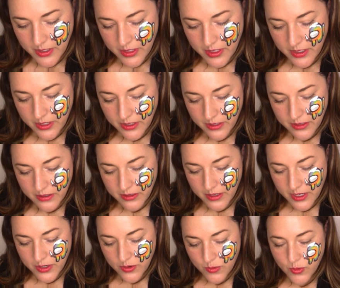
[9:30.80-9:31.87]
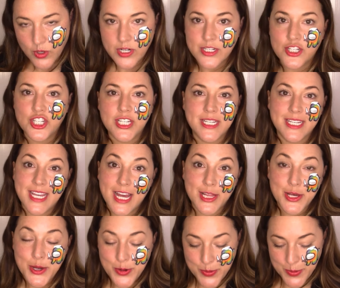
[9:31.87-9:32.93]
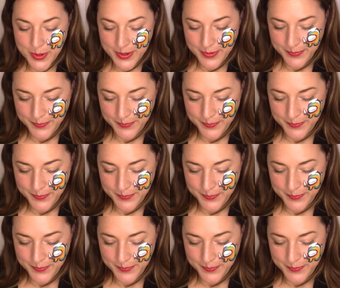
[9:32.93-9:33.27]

in an orangey yellow.